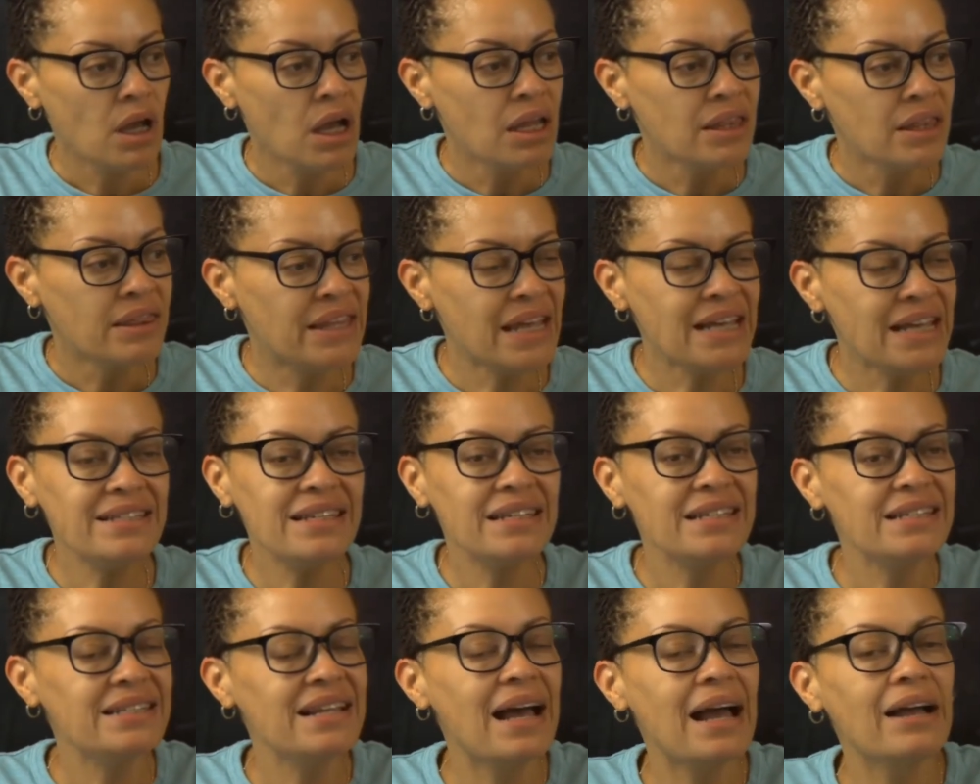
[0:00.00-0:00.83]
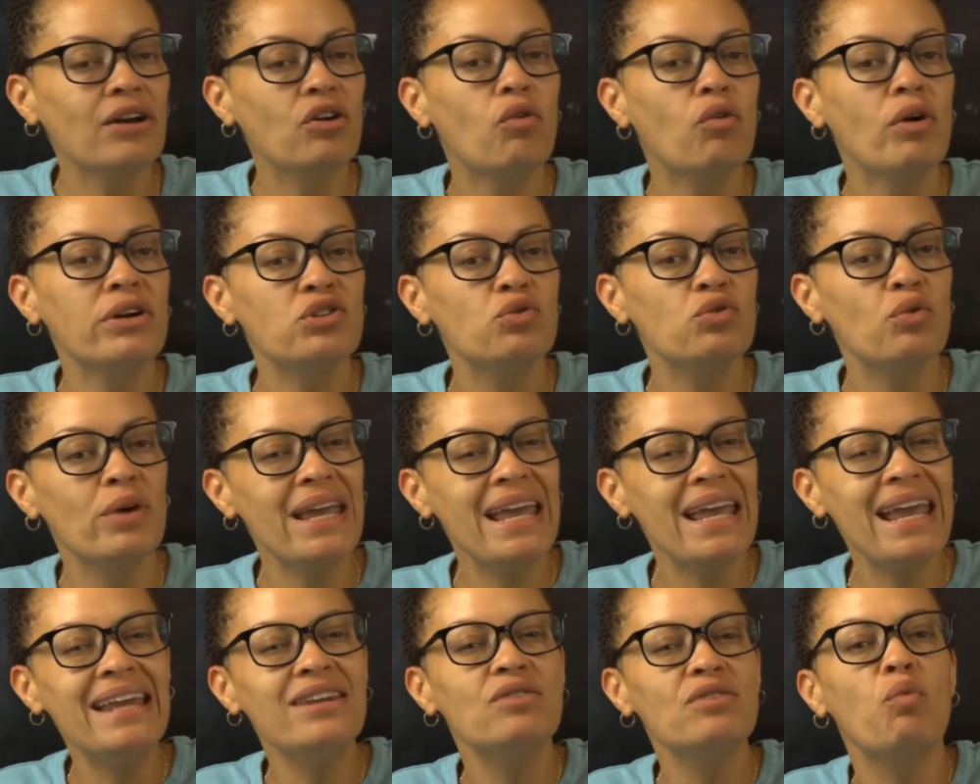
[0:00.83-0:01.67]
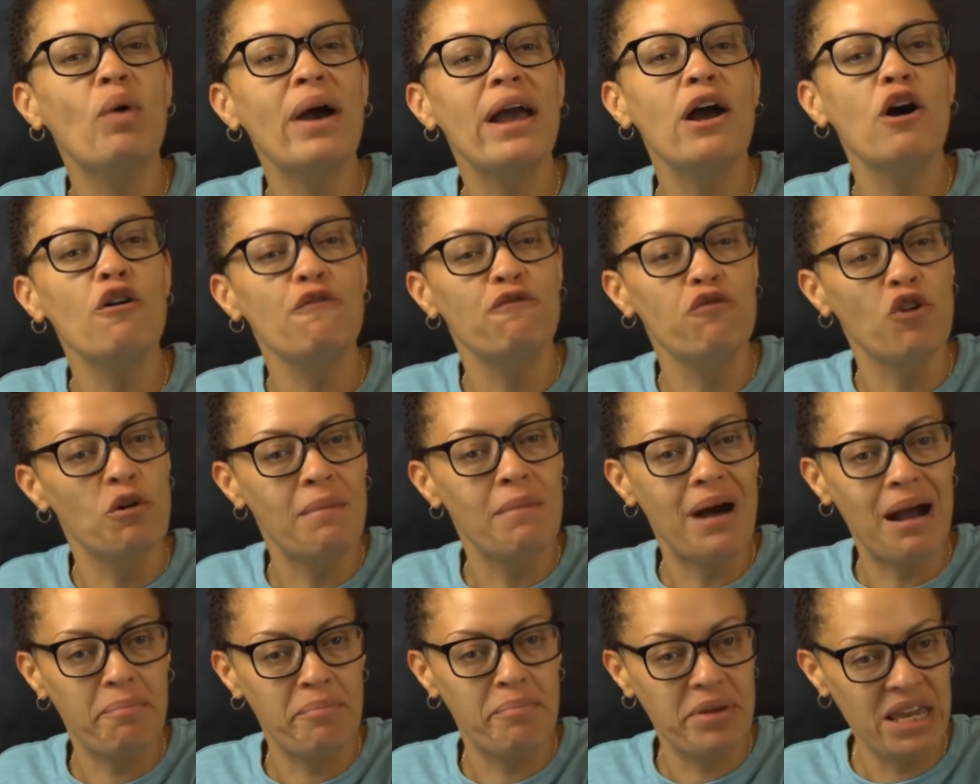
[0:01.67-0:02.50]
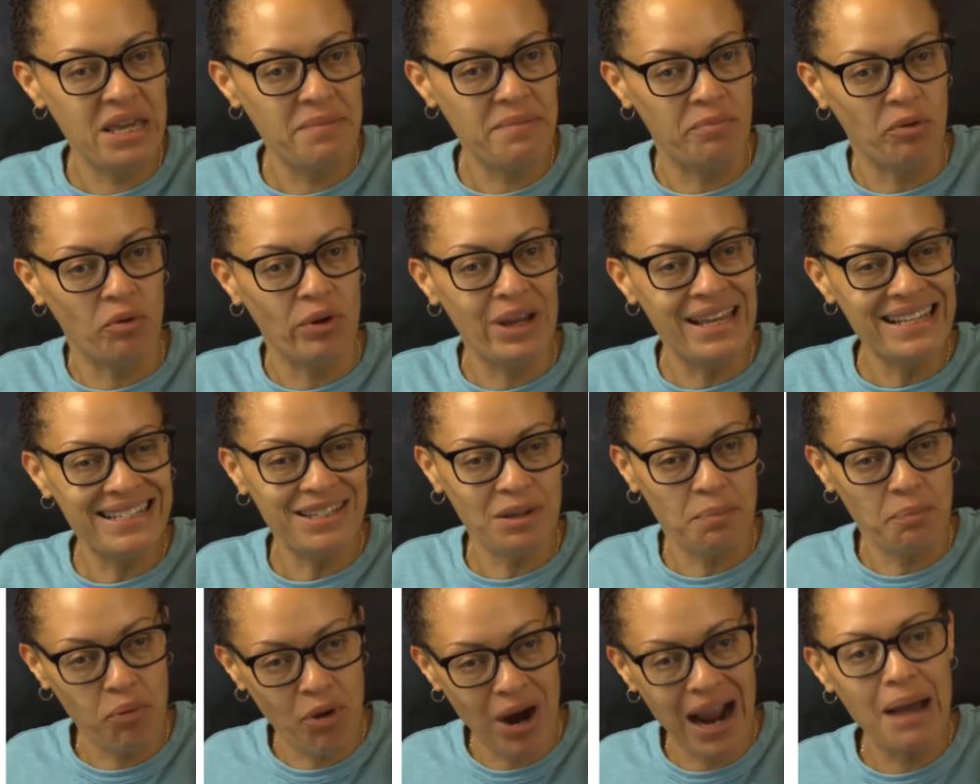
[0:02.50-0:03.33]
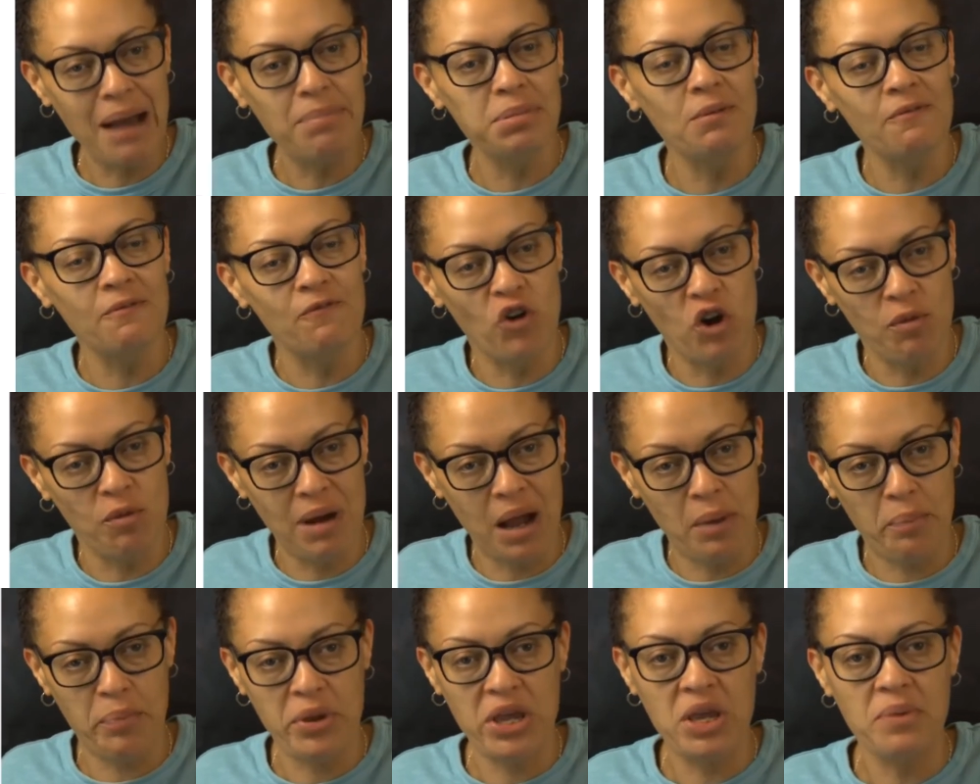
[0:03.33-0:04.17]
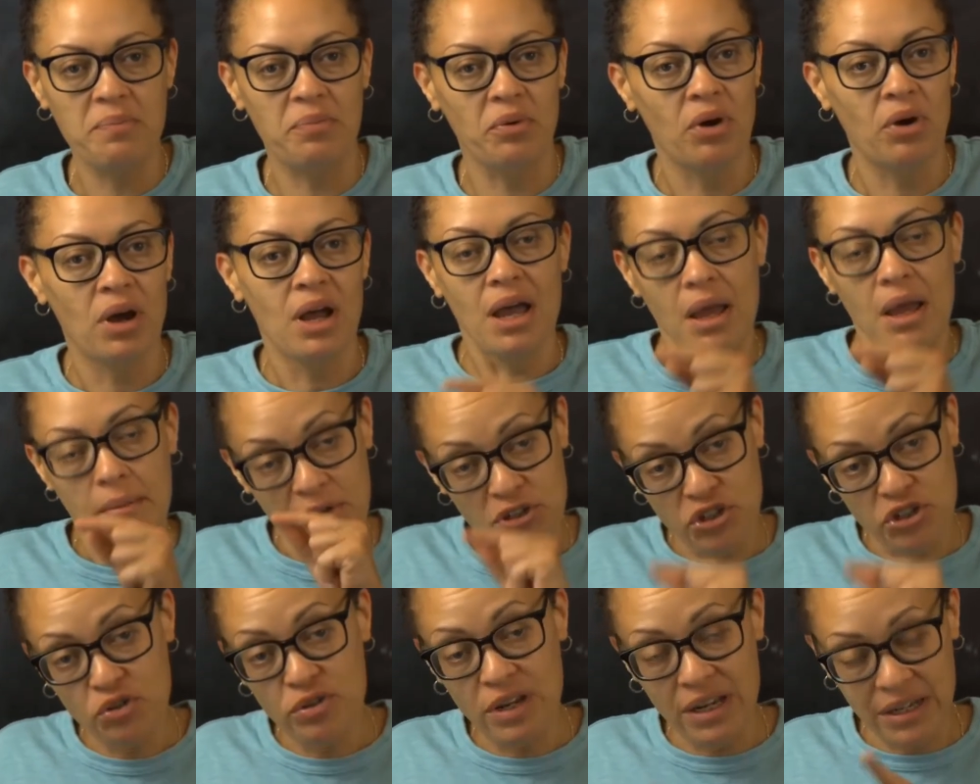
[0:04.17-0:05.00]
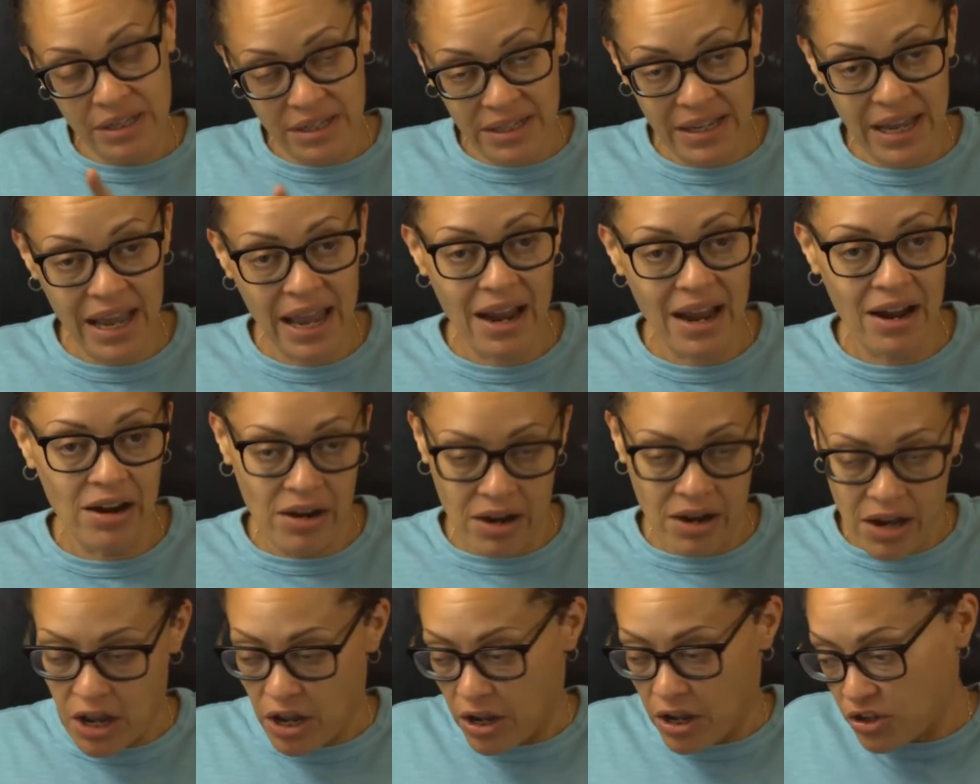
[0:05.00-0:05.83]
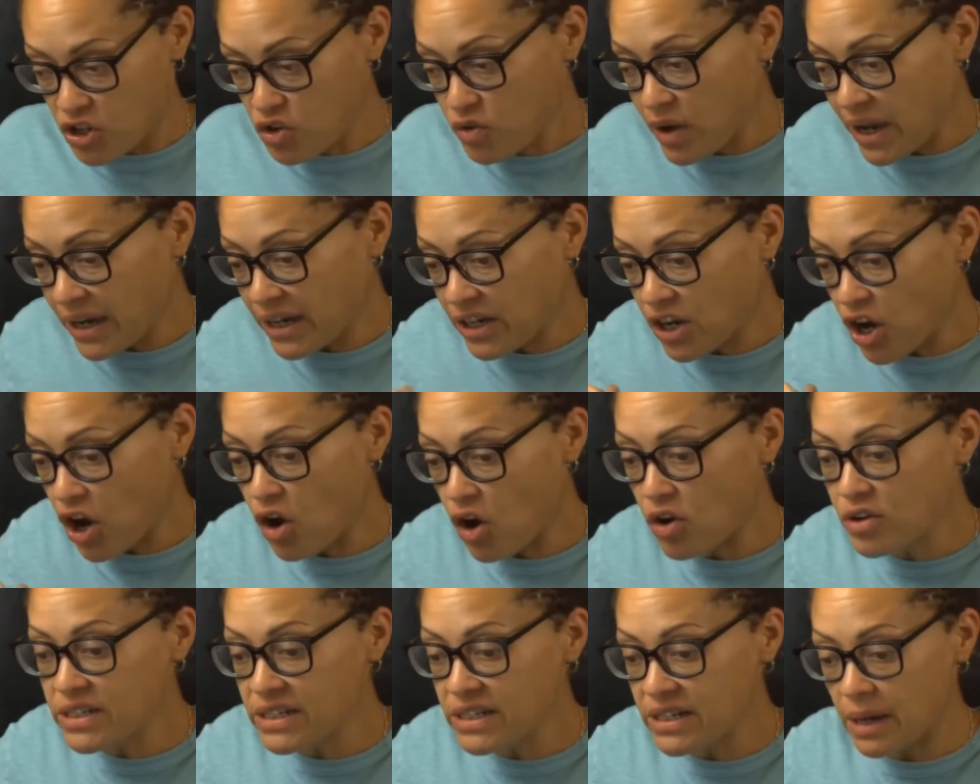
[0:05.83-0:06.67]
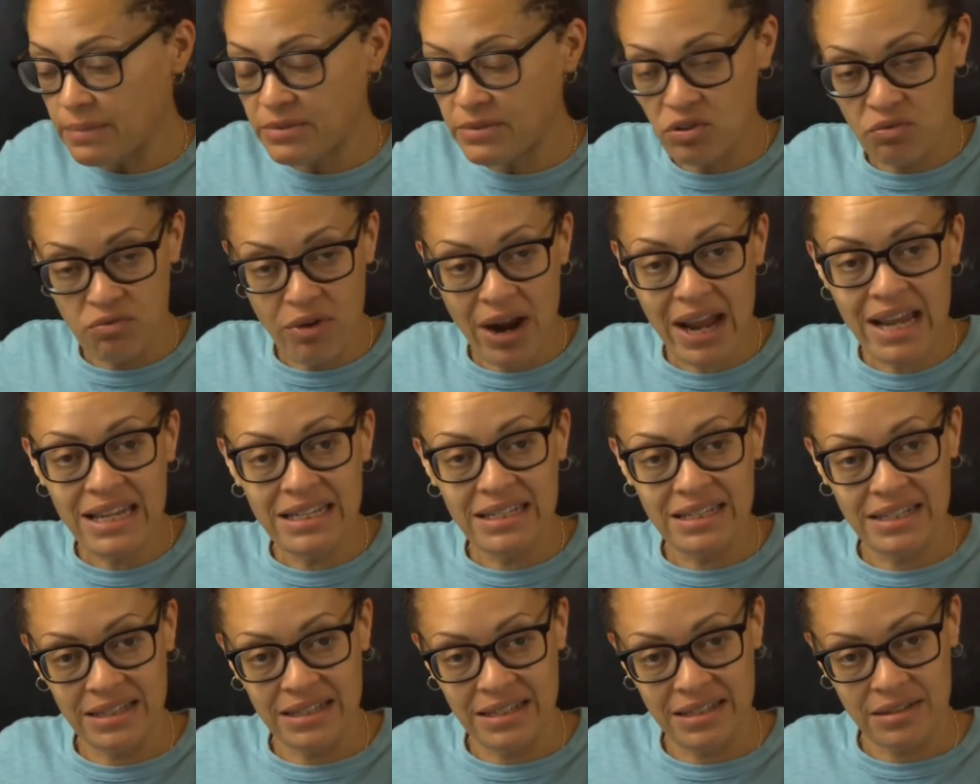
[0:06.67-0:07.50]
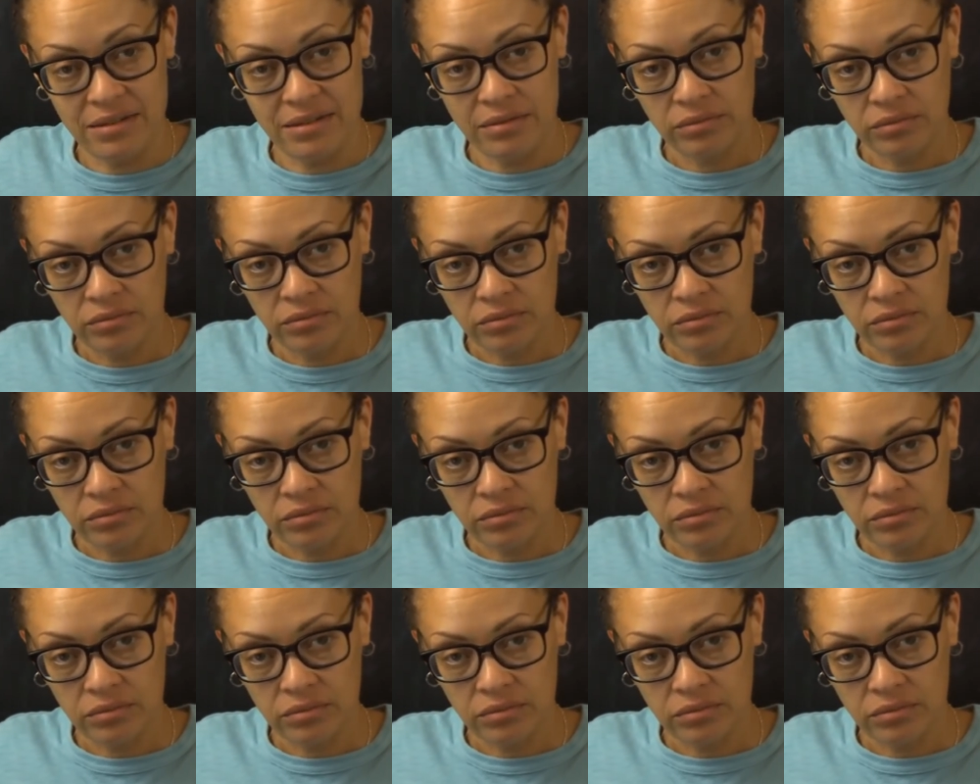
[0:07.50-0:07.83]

this is not going to end well for my people. It's a problem for my people. But you didn't care. You had cozied up to racists.